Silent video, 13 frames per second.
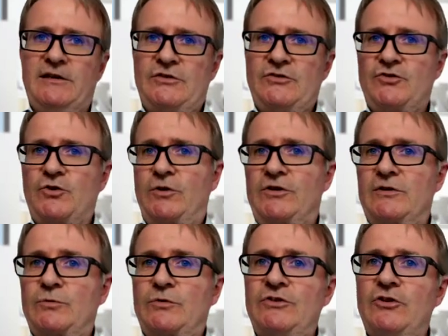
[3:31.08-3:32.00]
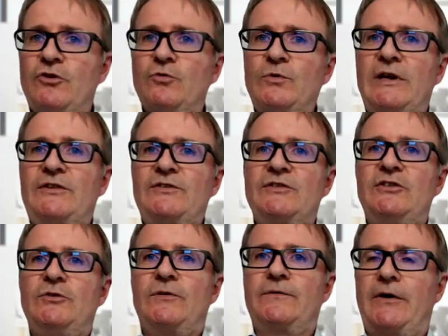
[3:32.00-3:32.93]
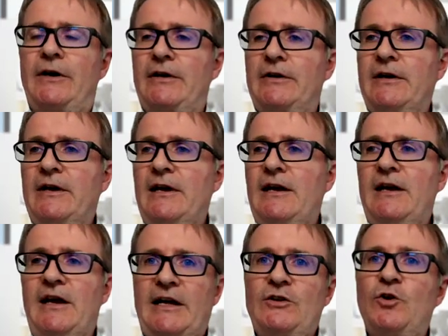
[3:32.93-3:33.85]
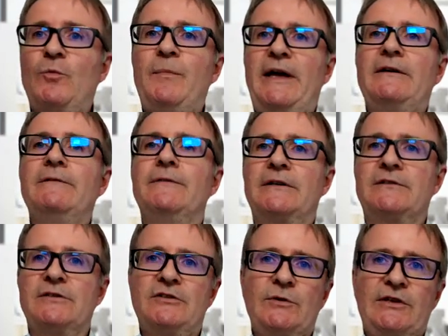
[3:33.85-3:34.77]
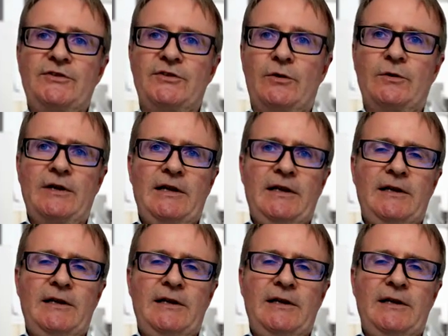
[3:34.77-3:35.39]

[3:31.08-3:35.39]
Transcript: In short, there was no reason to use FHIR and no benefit to doing so.